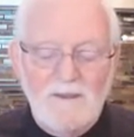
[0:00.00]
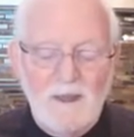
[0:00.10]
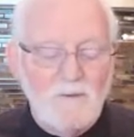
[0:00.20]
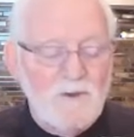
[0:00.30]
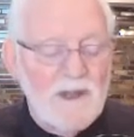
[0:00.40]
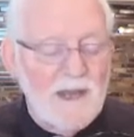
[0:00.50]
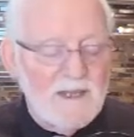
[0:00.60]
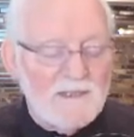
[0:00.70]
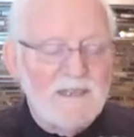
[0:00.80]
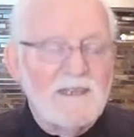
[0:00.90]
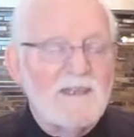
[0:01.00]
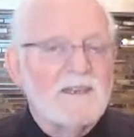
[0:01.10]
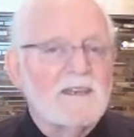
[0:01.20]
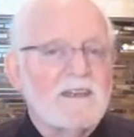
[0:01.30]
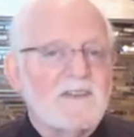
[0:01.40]
that reality
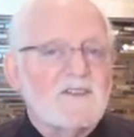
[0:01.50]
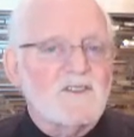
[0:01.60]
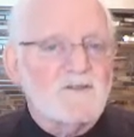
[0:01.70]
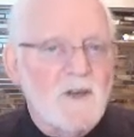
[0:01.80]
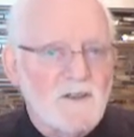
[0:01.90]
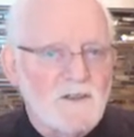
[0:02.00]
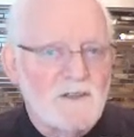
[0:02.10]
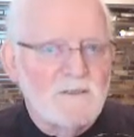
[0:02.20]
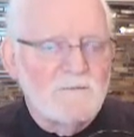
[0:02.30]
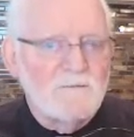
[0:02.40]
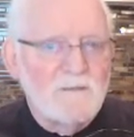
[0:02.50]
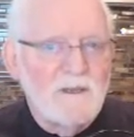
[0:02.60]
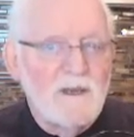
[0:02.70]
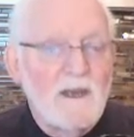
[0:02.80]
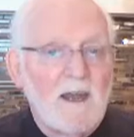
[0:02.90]
is structured.
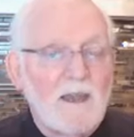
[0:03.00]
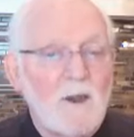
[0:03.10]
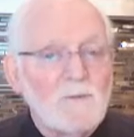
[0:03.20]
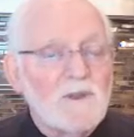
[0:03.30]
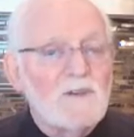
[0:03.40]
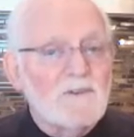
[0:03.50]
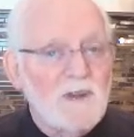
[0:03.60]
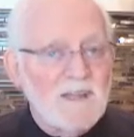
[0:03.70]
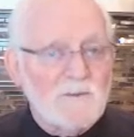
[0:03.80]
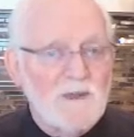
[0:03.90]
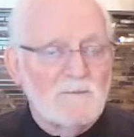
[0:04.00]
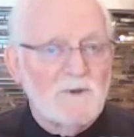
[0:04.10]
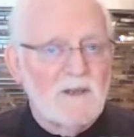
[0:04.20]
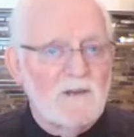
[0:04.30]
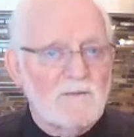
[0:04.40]
I hope you can grasp that,
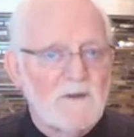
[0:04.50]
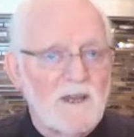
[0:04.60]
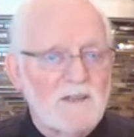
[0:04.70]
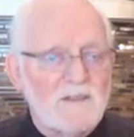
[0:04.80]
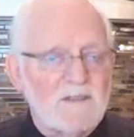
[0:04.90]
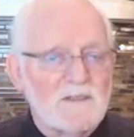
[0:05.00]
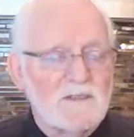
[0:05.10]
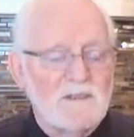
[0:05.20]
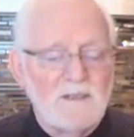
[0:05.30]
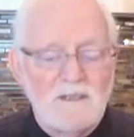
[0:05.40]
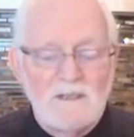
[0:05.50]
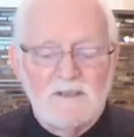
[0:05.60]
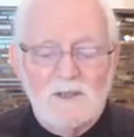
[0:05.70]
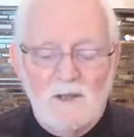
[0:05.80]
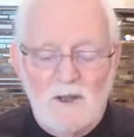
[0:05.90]
body of Christ.
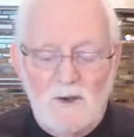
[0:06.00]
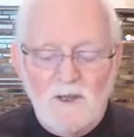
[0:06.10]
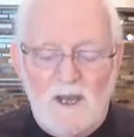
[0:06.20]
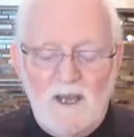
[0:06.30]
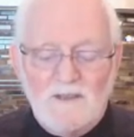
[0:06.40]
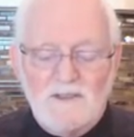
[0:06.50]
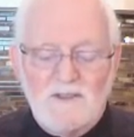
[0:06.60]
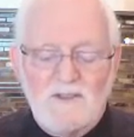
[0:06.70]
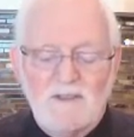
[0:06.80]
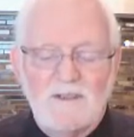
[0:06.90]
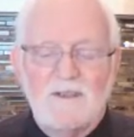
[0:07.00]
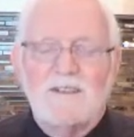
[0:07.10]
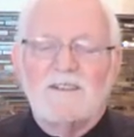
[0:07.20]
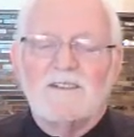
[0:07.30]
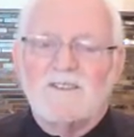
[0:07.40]
The Logos,
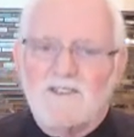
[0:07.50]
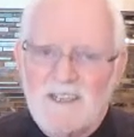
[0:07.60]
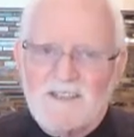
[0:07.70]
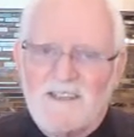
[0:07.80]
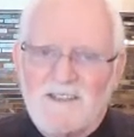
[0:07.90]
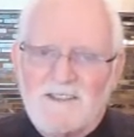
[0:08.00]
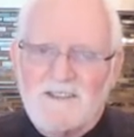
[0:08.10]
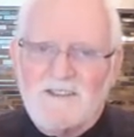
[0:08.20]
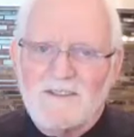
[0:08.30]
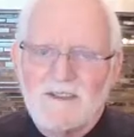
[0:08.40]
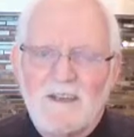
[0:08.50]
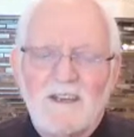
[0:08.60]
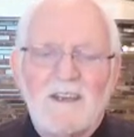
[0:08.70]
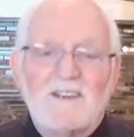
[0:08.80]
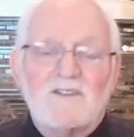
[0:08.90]
Jesus,
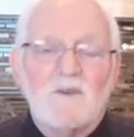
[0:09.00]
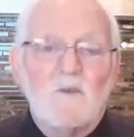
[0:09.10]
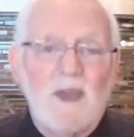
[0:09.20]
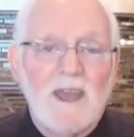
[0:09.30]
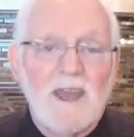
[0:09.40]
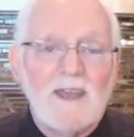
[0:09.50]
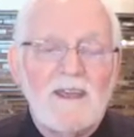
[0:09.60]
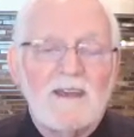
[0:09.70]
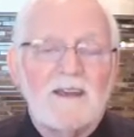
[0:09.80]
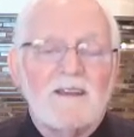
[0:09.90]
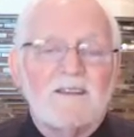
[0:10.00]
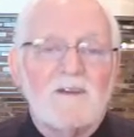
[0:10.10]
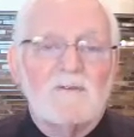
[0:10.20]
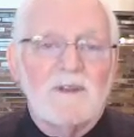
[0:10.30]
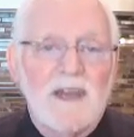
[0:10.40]
is the way
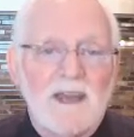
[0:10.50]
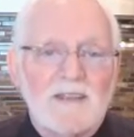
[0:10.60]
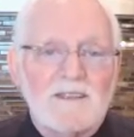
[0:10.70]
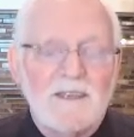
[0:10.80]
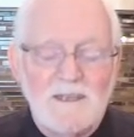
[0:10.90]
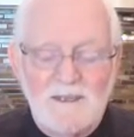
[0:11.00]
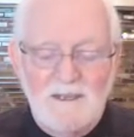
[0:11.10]
that reality